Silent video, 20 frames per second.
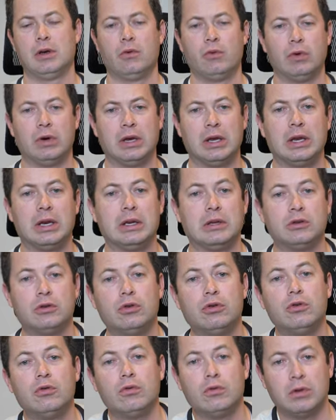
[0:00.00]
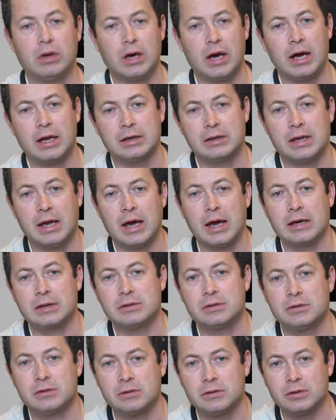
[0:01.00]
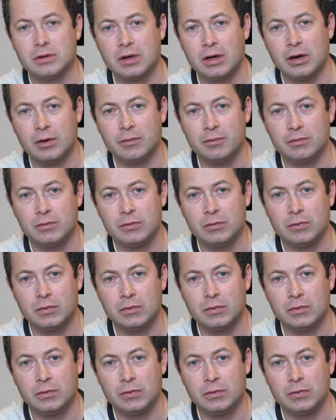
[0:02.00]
when any two of the contacts um,